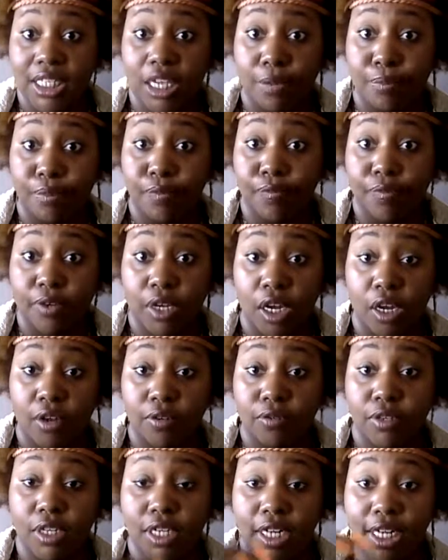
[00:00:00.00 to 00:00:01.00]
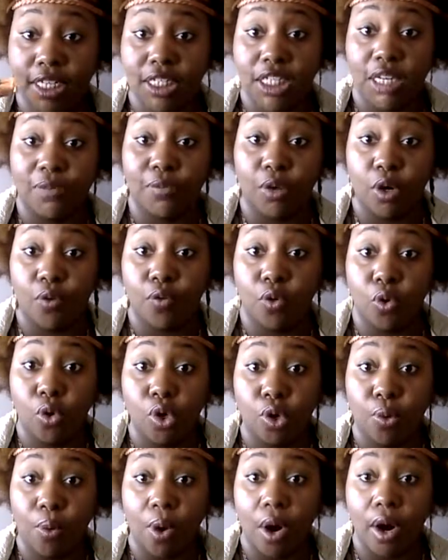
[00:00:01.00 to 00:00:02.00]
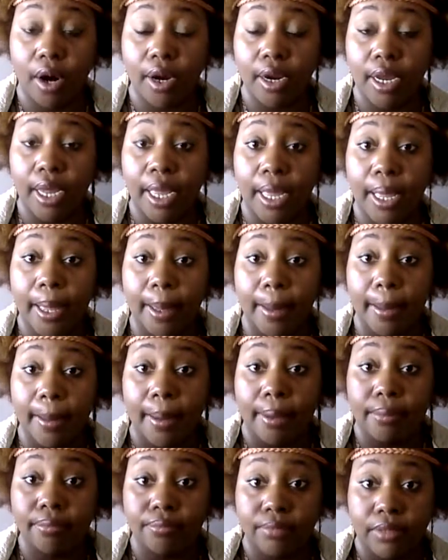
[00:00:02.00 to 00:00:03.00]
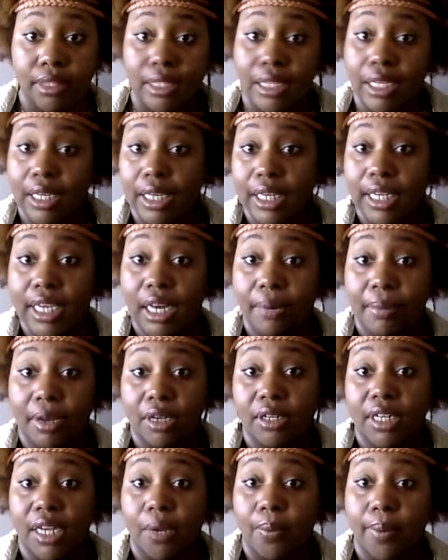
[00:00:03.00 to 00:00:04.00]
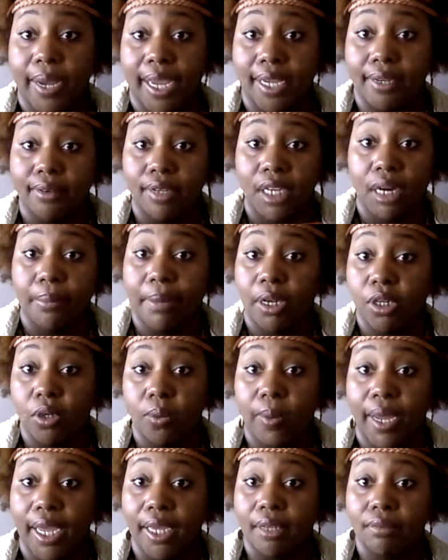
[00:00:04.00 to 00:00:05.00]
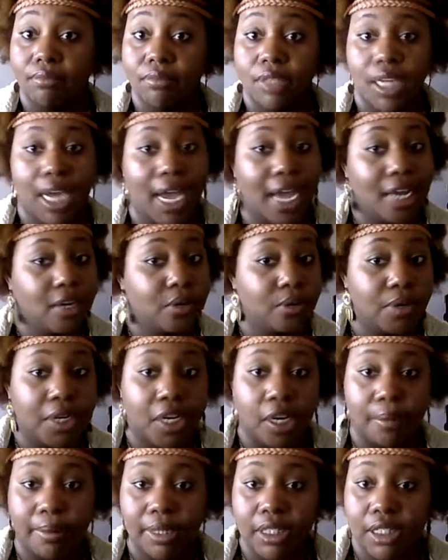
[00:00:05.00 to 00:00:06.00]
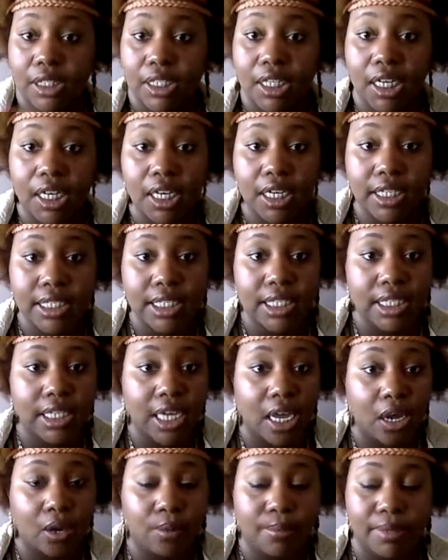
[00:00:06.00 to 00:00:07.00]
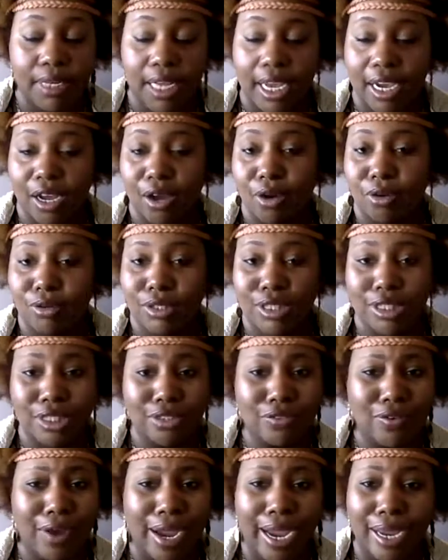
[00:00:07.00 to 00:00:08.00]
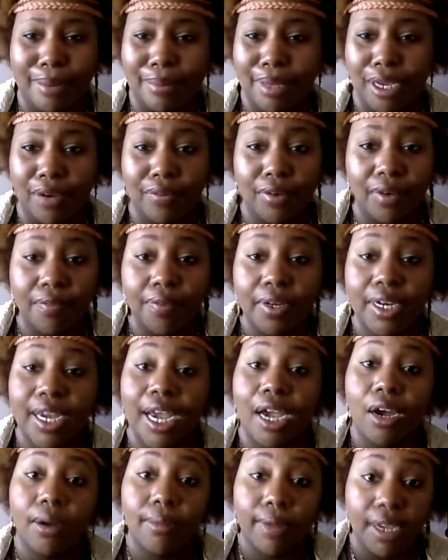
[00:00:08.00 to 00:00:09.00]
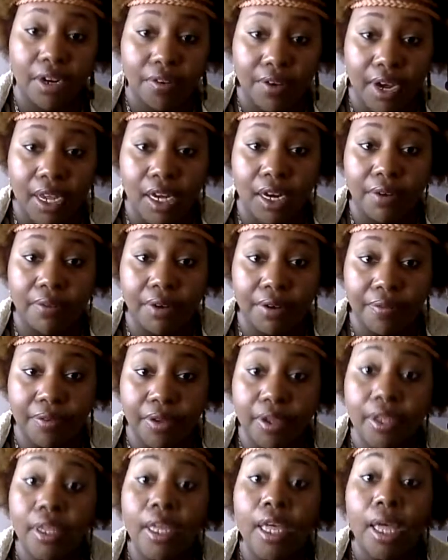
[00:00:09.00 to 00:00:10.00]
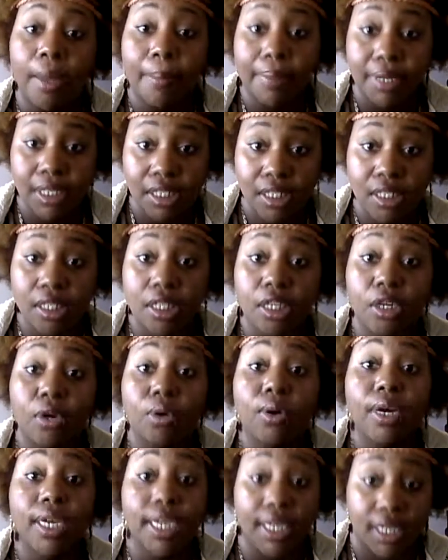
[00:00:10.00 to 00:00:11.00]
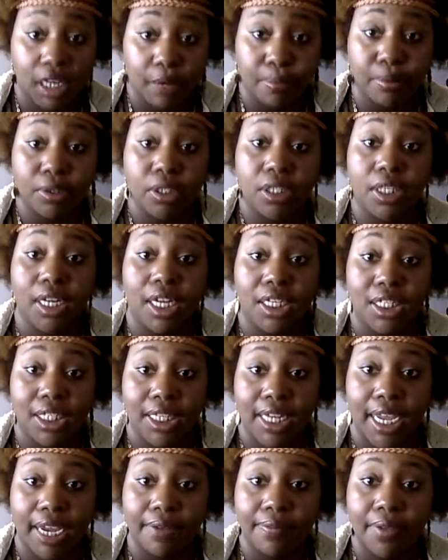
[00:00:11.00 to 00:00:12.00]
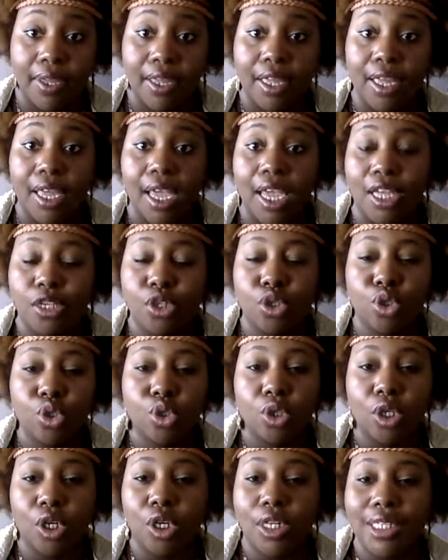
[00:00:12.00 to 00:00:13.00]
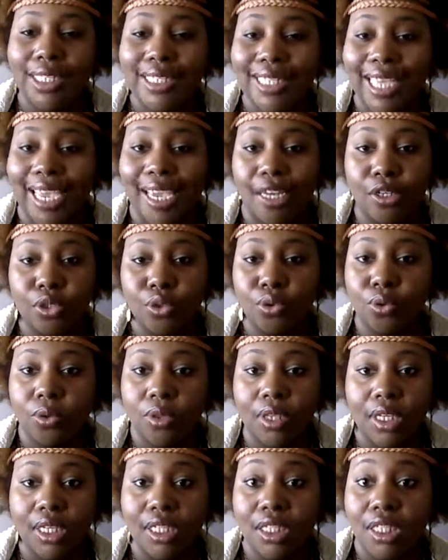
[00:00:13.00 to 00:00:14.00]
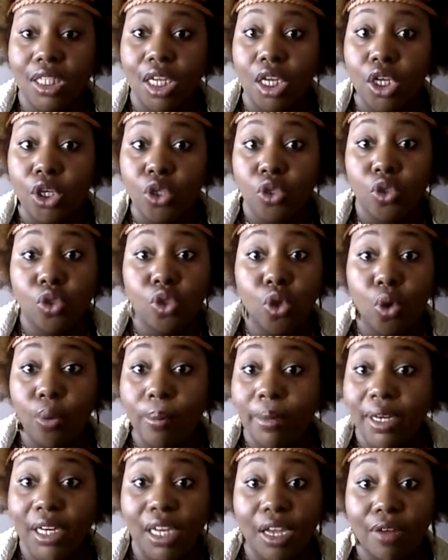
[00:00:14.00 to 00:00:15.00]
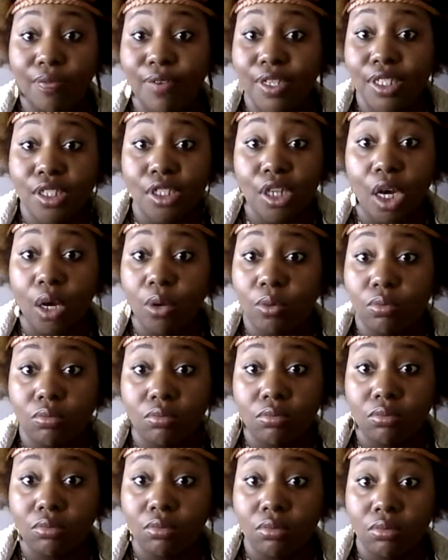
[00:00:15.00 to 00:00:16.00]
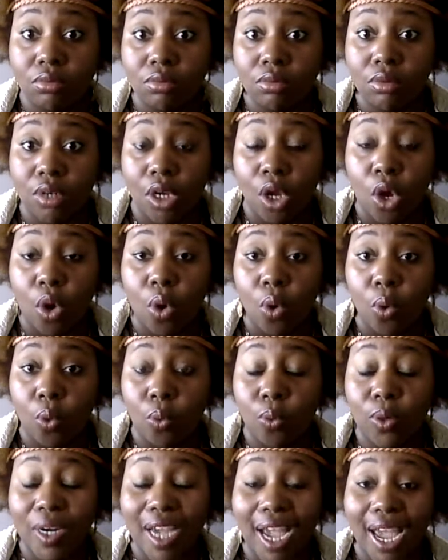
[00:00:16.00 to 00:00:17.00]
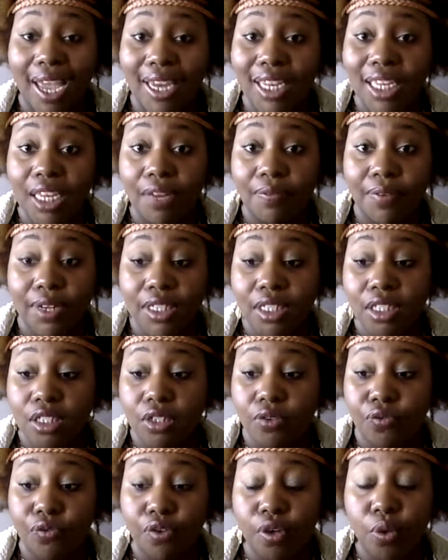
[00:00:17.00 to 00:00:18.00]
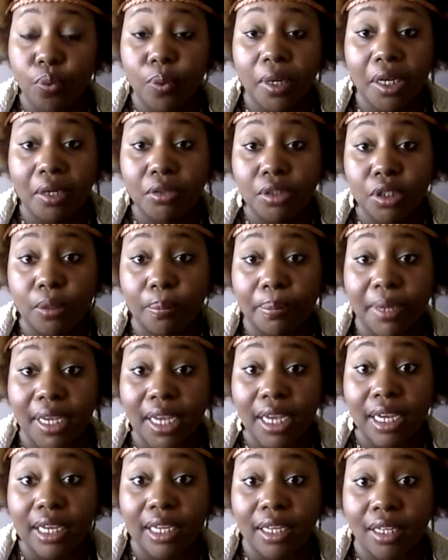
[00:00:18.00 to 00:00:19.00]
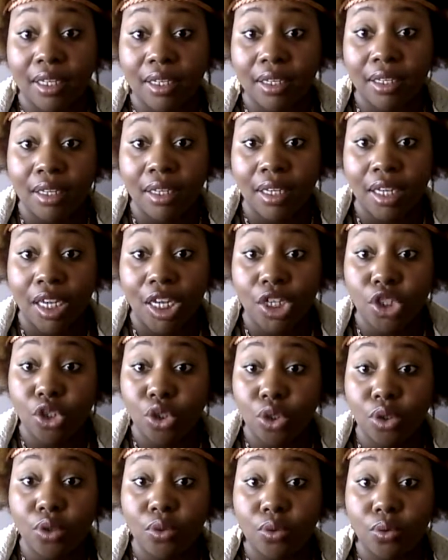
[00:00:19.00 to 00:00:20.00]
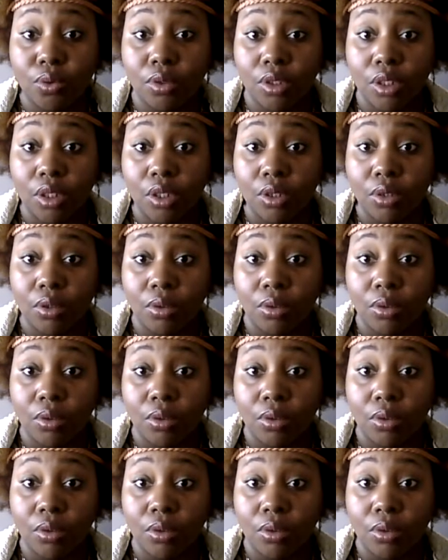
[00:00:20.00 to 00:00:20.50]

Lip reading: step of the next level of who you are, get them out that way. Get them out the way. God don't care about your tears. He ain't gonna be like, oh, she's crying me a river. God gonna like, cry that river. But still get that person out your life. And the sad truth is, so many of us don't. God give us free will to pick and choose.